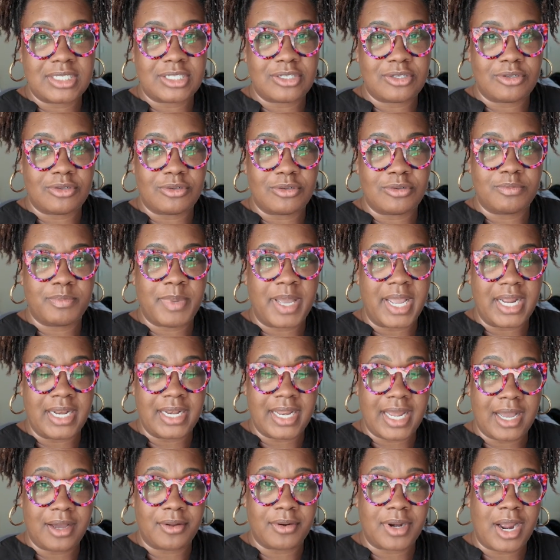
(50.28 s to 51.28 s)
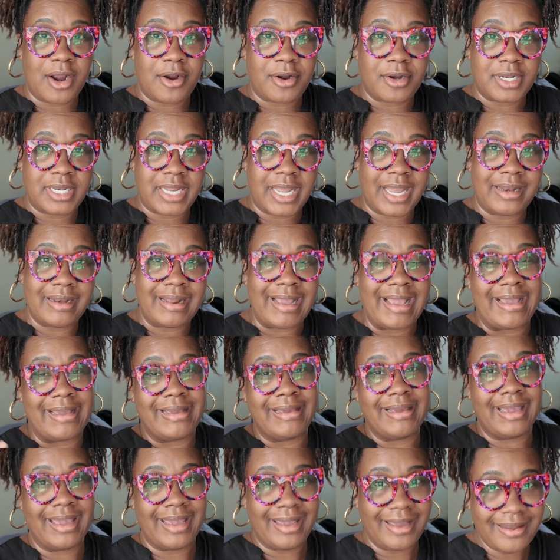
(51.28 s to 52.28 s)
to pay down our debt
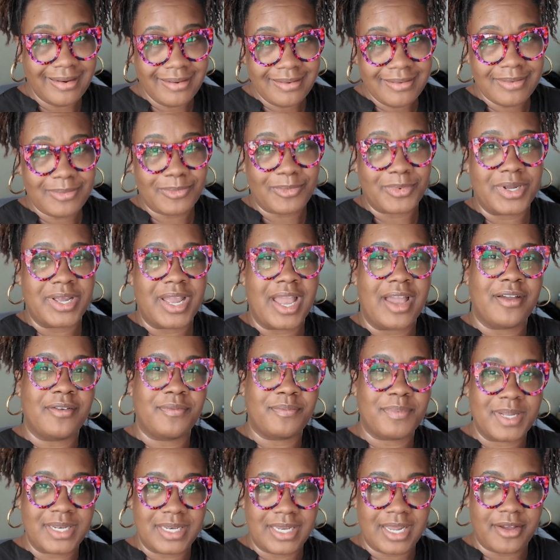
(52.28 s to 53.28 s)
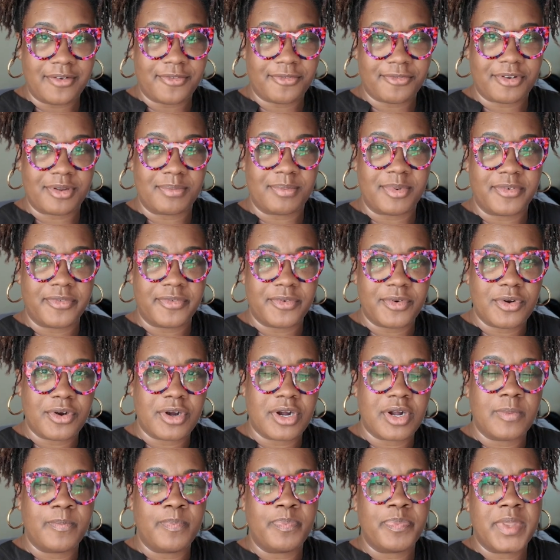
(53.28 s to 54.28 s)
again. We have been debt free
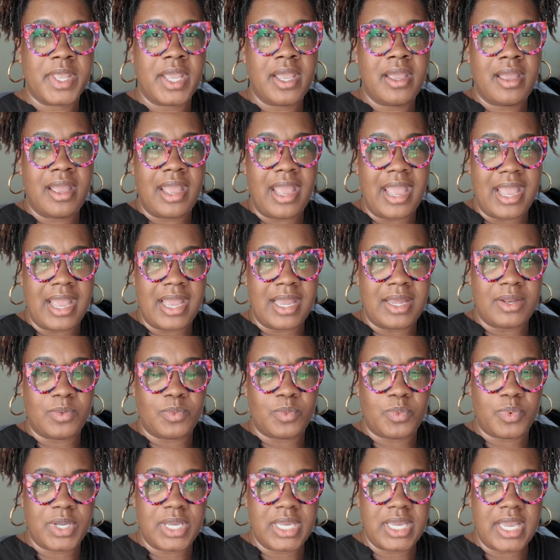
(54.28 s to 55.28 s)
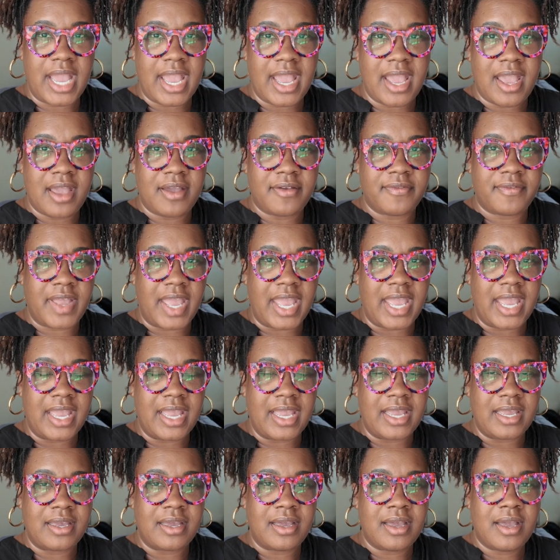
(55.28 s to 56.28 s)
before, and we have
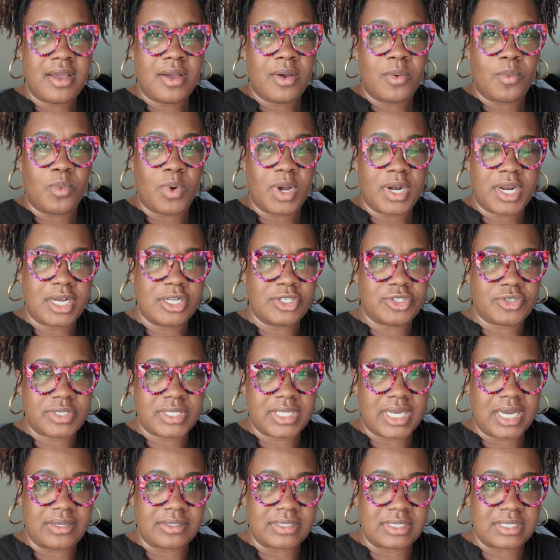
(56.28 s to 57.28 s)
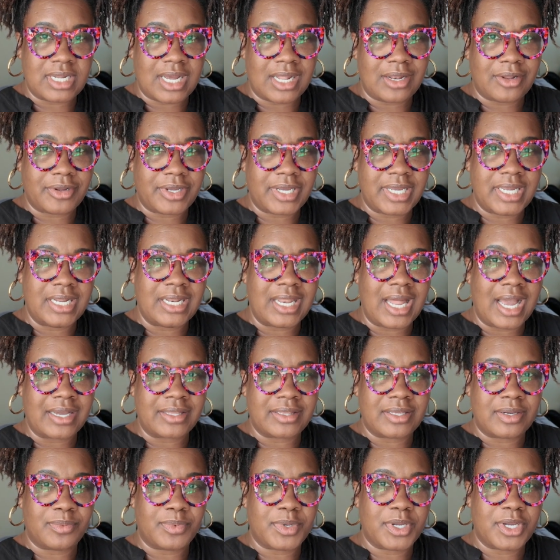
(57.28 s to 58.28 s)
a $100,000
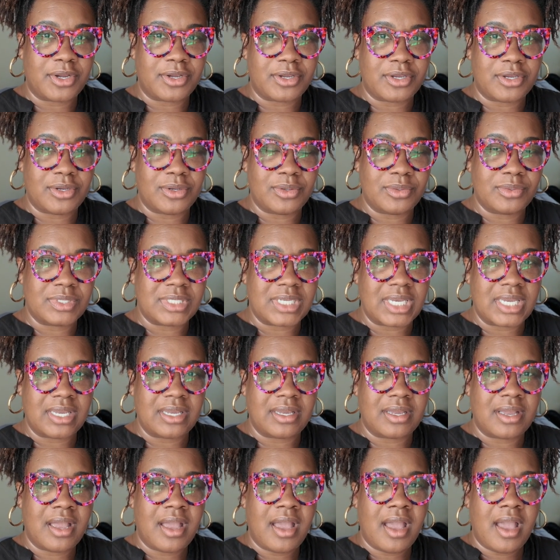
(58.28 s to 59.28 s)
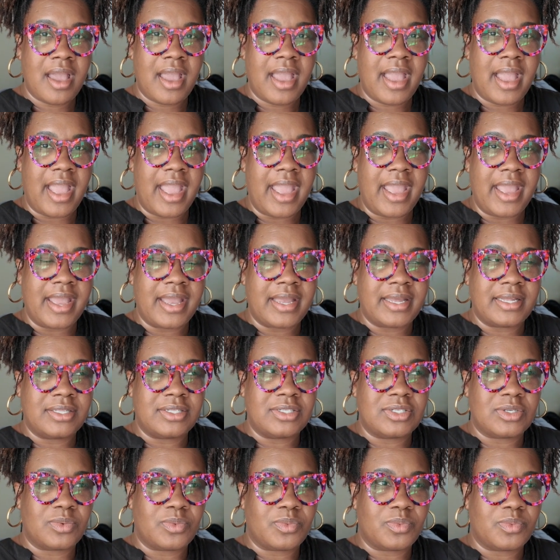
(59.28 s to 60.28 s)
HELOC that we are using,
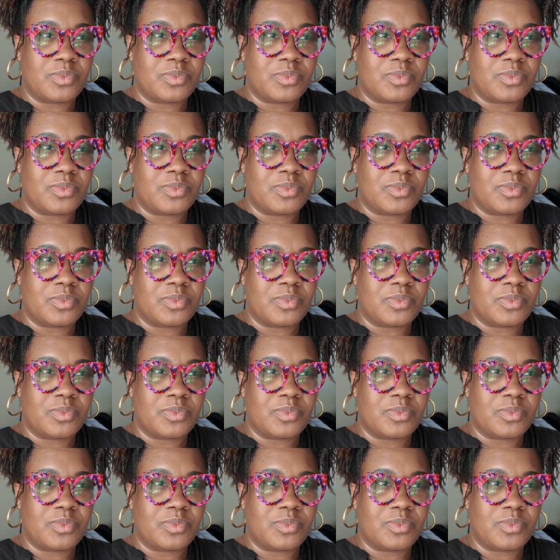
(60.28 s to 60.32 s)
and